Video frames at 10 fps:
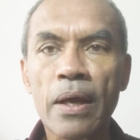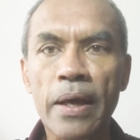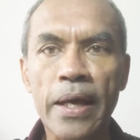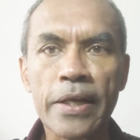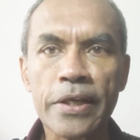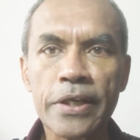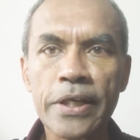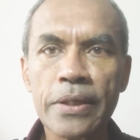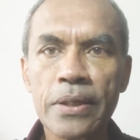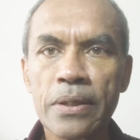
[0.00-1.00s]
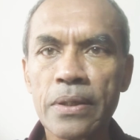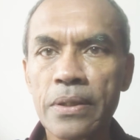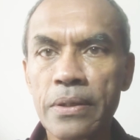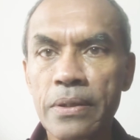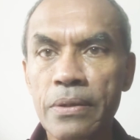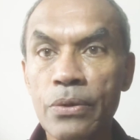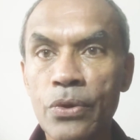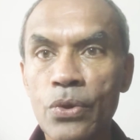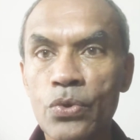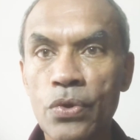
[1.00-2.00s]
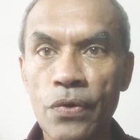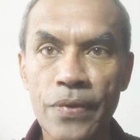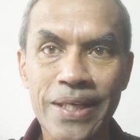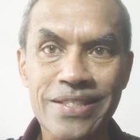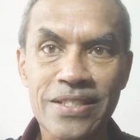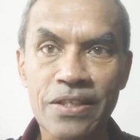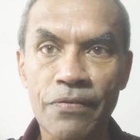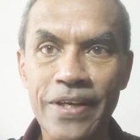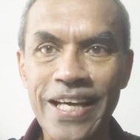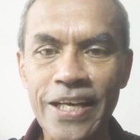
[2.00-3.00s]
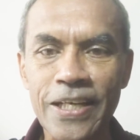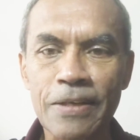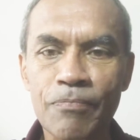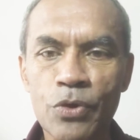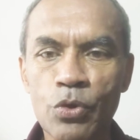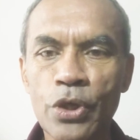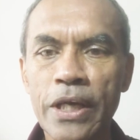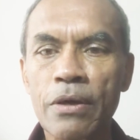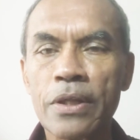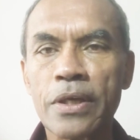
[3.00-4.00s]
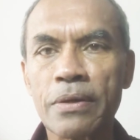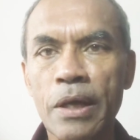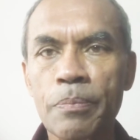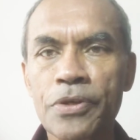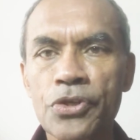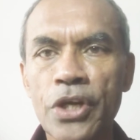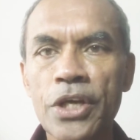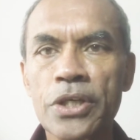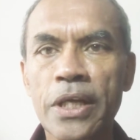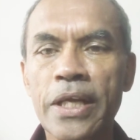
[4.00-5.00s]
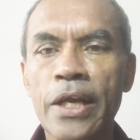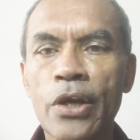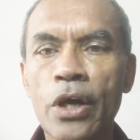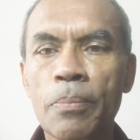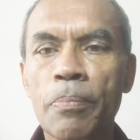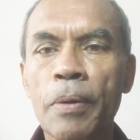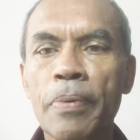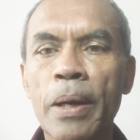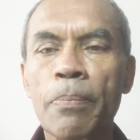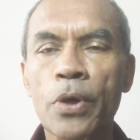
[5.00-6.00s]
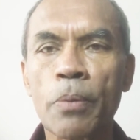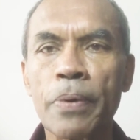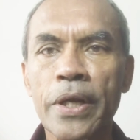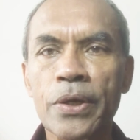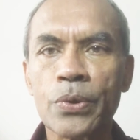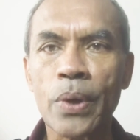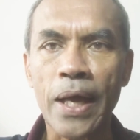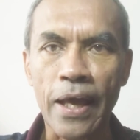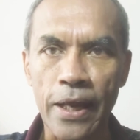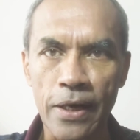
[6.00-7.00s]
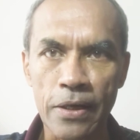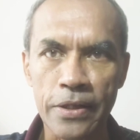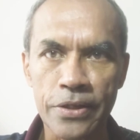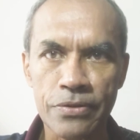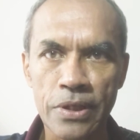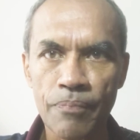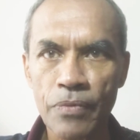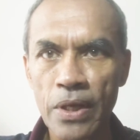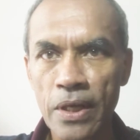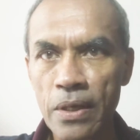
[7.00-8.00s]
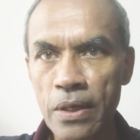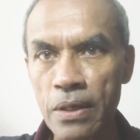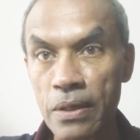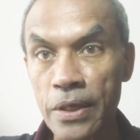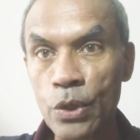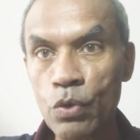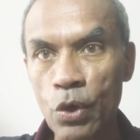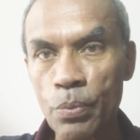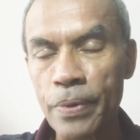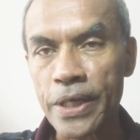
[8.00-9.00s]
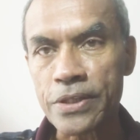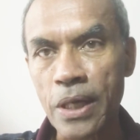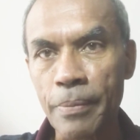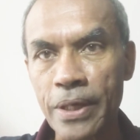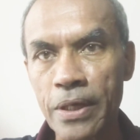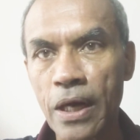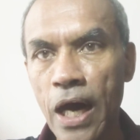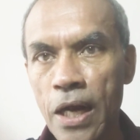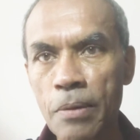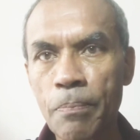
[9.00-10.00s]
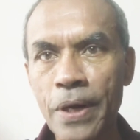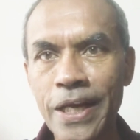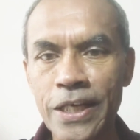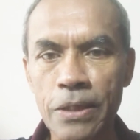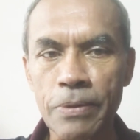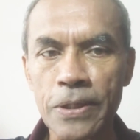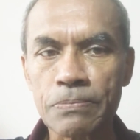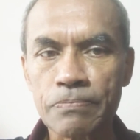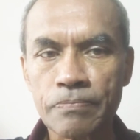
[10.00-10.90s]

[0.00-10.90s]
and indeed no clue of their severity. So the administration cannot prepare properly to handle these new outbreaks coming unpredictably.